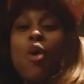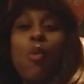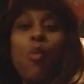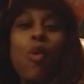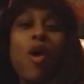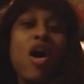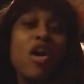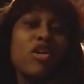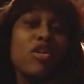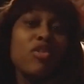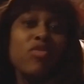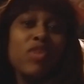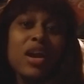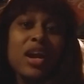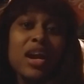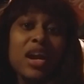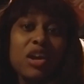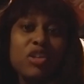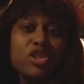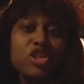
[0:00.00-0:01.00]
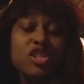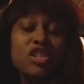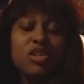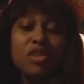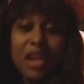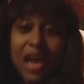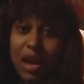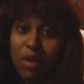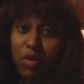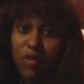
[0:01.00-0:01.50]
walk around
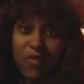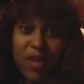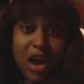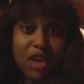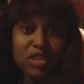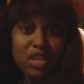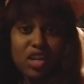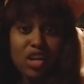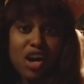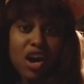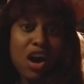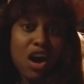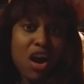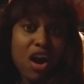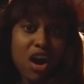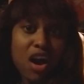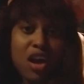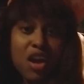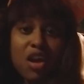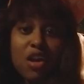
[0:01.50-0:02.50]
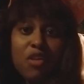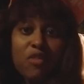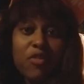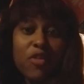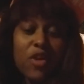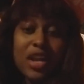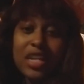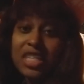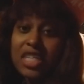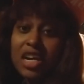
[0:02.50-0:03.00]
like without the car
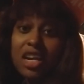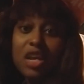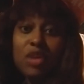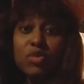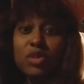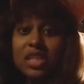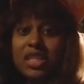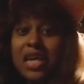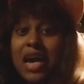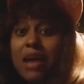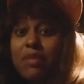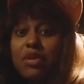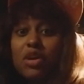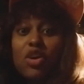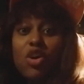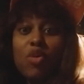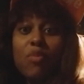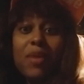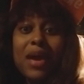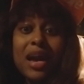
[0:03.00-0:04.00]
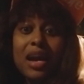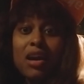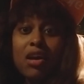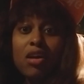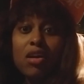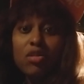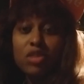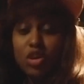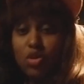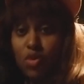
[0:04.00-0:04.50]
for, until it was time to go back
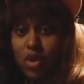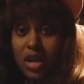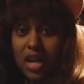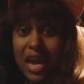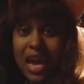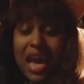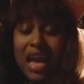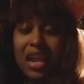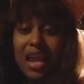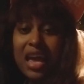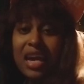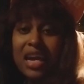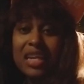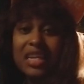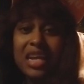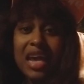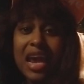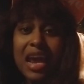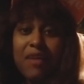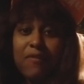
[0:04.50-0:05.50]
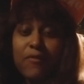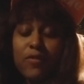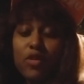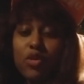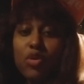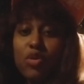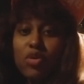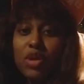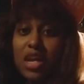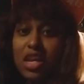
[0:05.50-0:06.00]
home. You want to act like a damn
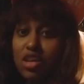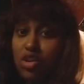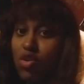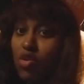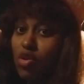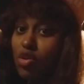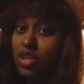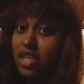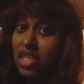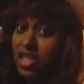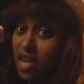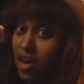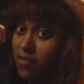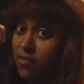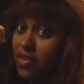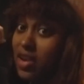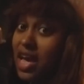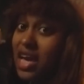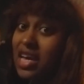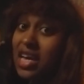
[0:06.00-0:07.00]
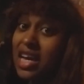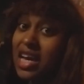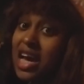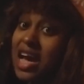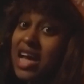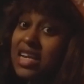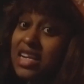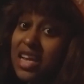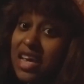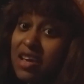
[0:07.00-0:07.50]
fool, then you gonna suffer like a
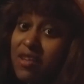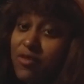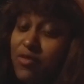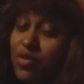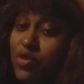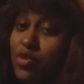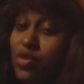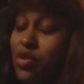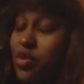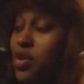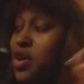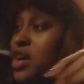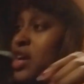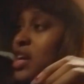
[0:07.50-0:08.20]
goddamn fool.